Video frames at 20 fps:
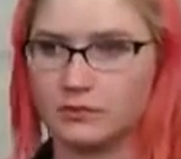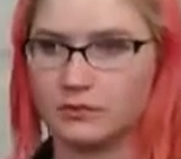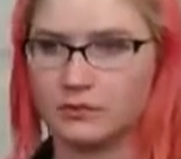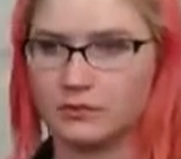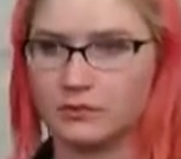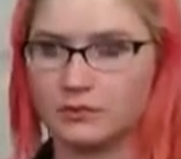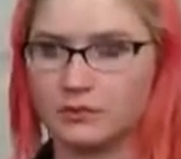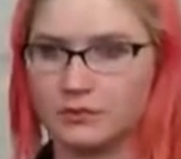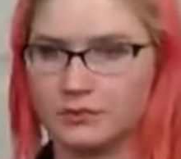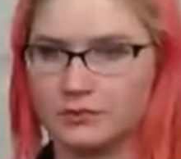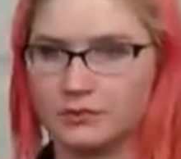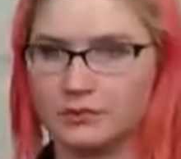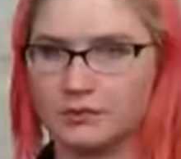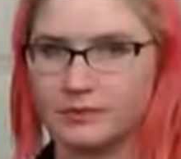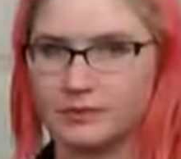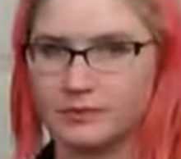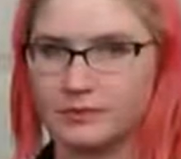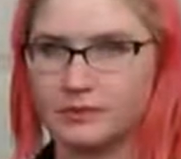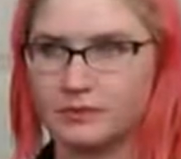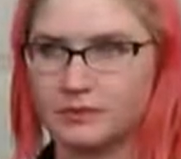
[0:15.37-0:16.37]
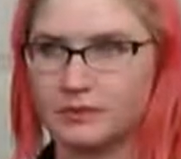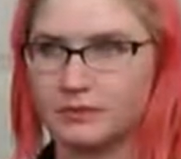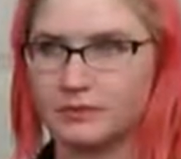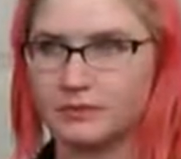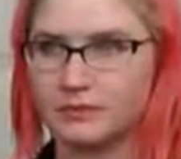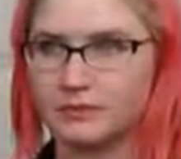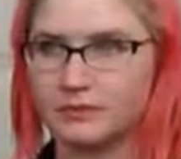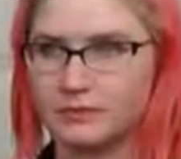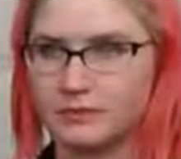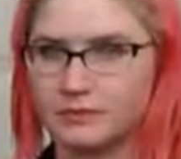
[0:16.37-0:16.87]

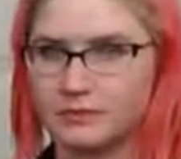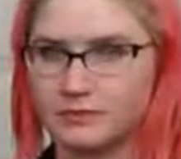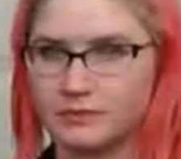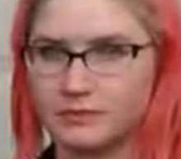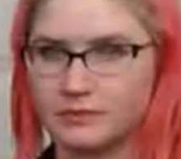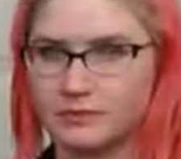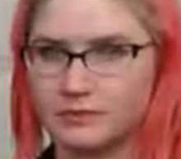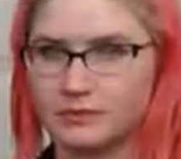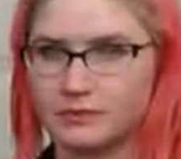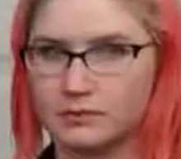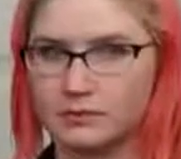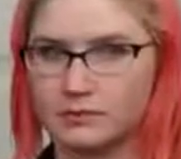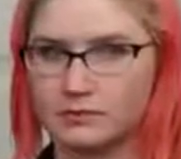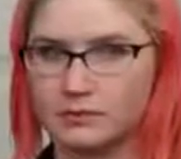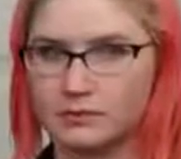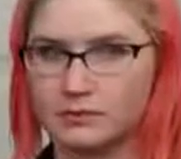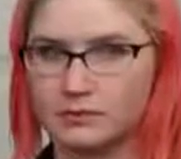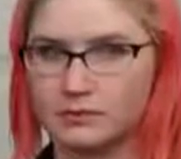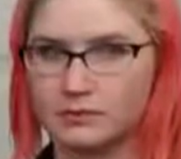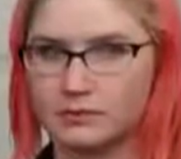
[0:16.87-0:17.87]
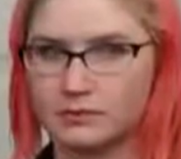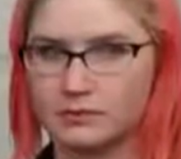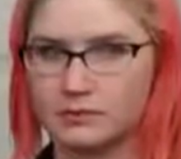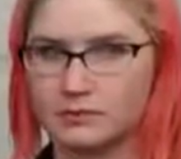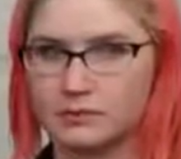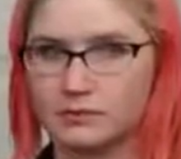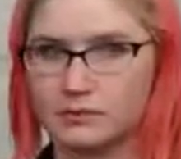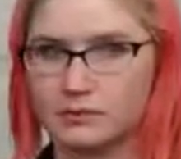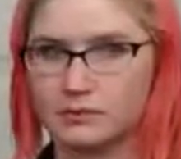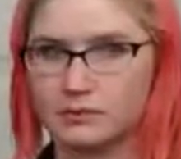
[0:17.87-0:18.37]

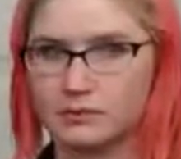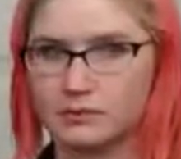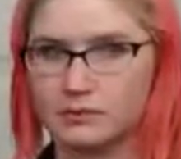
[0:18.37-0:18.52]
(silent)